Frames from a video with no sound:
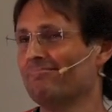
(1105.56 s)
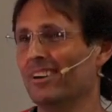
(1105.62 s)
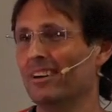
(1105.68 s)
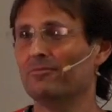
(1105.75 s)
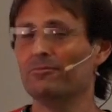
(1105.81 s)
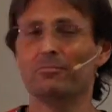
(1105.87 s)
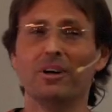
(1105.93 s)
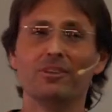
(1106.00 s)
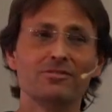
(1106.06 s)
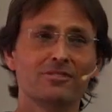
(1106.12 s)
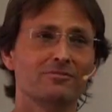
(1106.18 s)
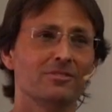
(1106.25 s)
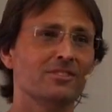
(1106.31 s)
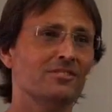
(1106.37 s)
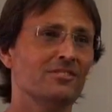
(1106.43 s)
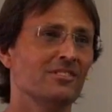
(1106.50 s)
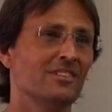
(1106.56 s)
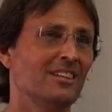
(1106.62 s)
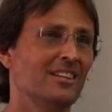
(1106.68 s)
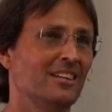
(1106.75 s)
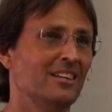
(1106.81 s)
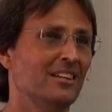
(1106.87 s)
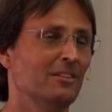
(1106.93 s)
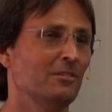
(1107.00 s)
And for most of us,
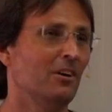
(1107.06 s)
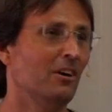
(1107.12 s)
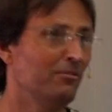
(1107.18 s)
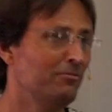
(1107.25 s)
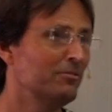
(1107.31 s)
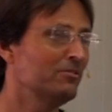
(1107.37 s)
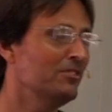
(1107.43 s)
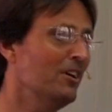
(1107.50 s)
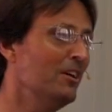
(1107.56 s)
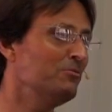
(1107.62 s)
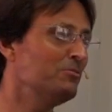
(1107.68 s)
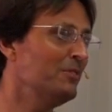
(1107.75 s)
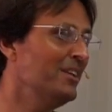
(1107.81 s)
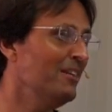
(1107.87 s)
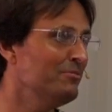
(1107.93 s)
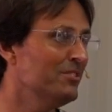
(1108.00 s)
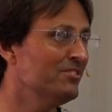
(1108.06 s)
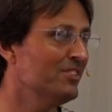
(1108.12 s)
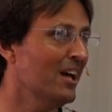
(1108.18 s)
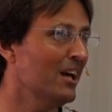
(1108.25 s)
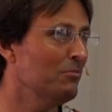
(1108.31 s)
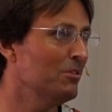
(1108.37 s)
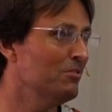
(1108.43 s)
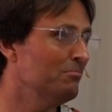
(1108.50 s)
oftentimes we'd have to
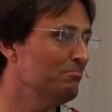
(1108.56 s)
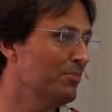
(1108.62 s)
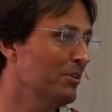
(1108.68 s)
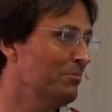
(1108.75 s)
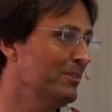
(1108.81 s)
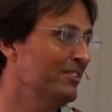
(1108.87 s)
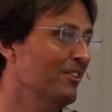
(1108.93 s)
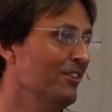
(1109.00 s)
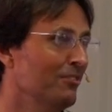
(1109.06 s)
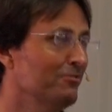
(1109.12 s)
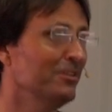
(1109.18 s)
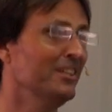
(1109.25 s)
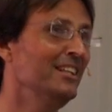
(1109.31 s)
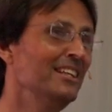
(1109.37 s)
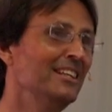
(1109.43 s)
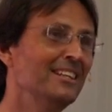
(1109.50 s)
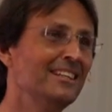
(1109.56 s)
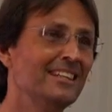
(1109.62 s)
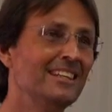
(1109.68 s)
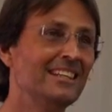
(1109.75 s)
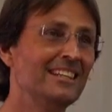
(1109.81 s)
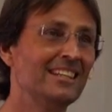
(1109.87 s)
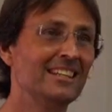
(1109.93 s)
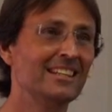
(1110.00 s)
say, well, probably not really.
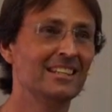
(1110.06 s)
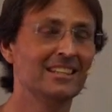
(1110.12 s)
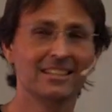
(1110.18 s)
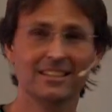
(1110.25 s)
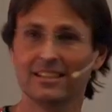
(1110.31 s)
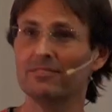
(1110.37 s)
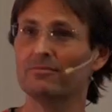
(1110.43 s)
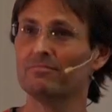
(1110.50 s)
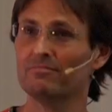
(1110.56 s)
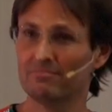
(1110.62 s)
Yeah?